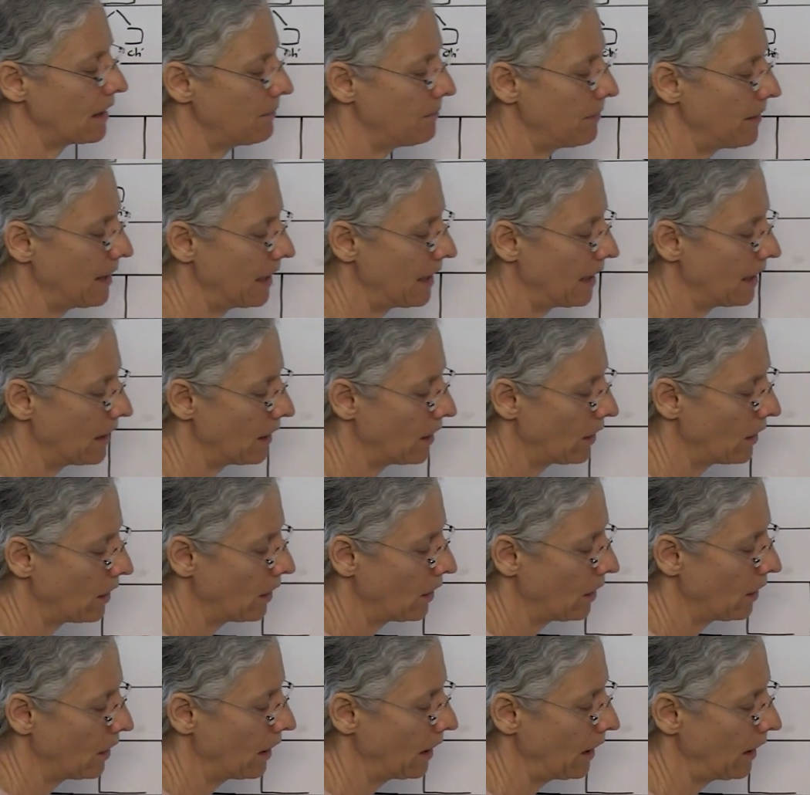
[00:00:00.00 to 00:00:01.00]
to be
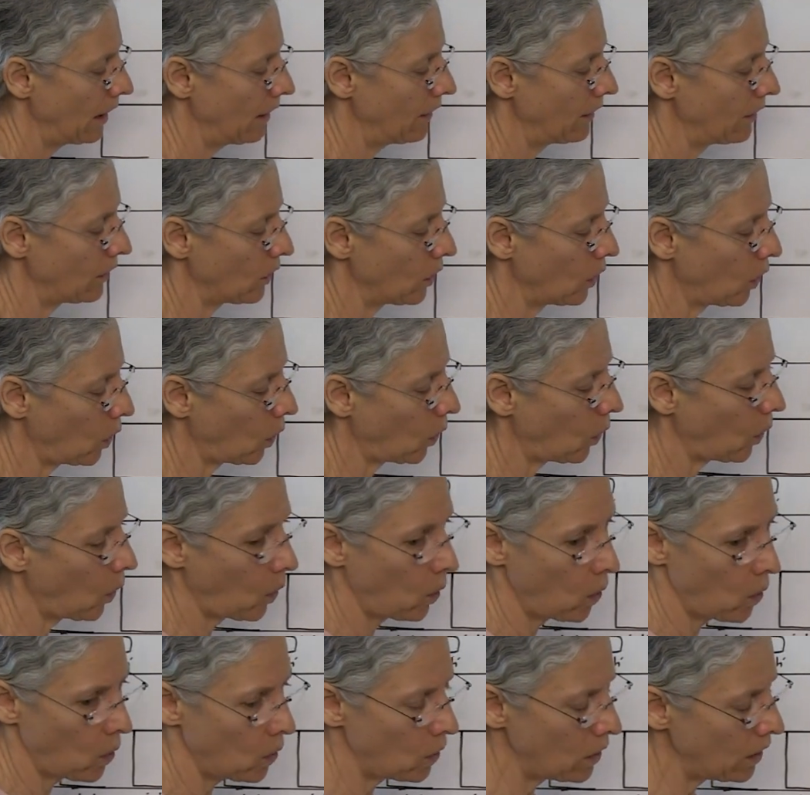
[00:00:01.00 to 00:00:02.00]
either
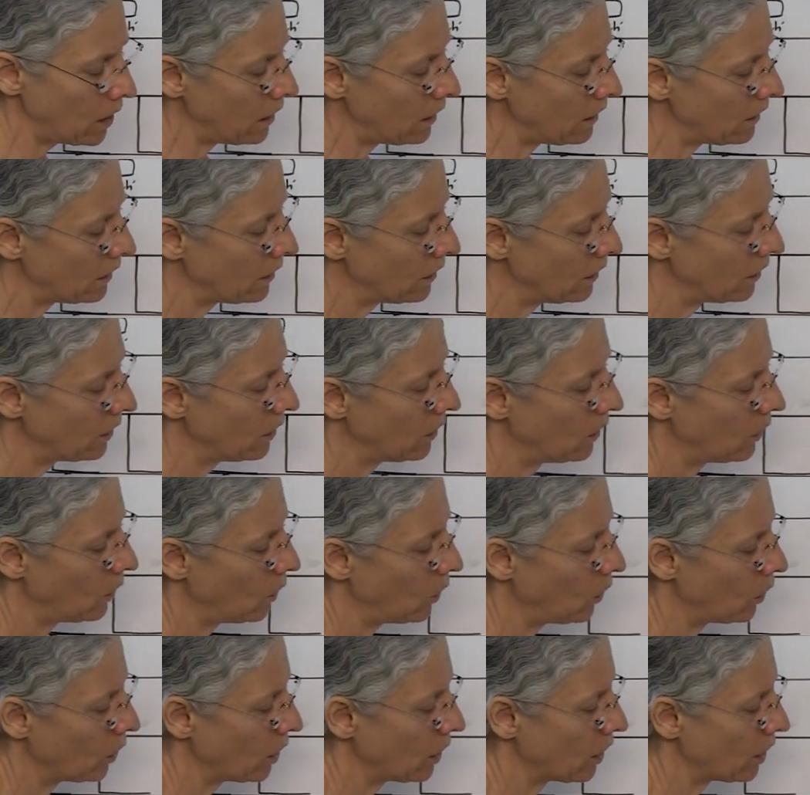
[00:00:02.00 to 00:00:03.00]
chol
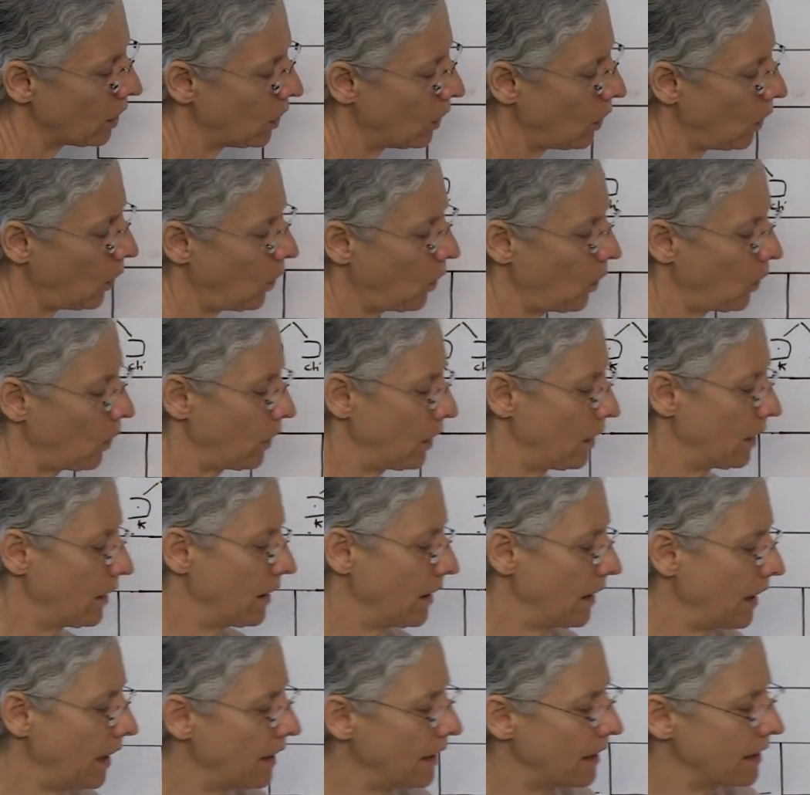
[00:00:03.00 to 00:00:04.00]
or kol,
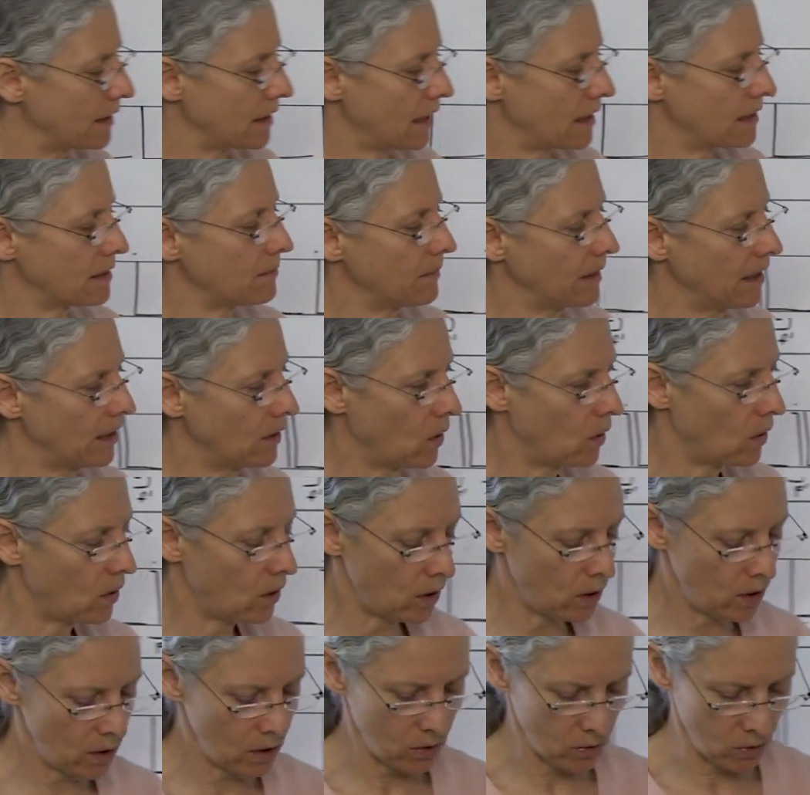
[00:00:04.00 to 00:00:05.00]
and it does mean
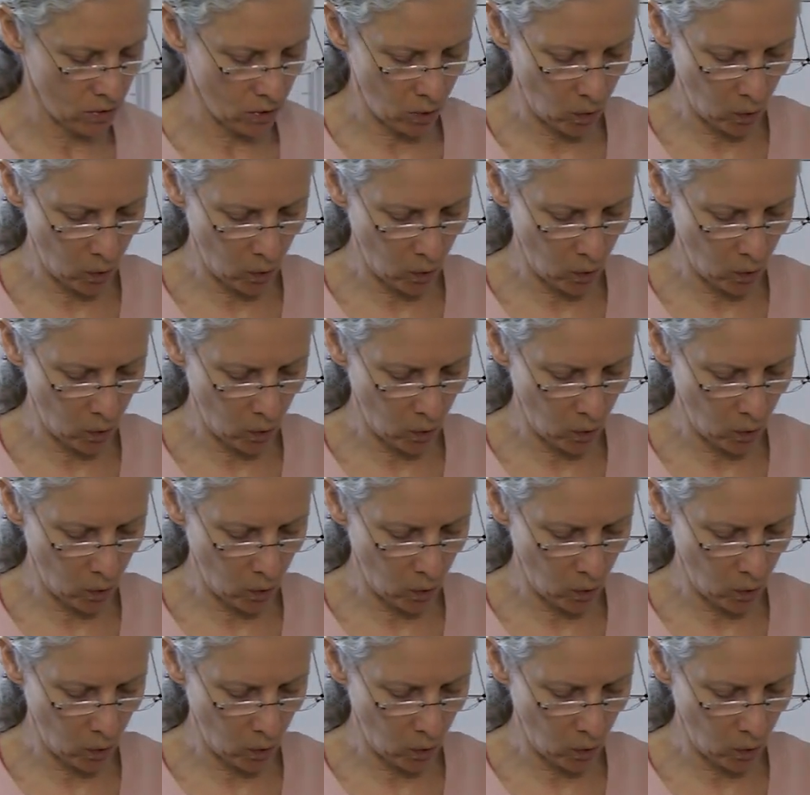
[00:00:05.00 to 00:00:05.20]
all or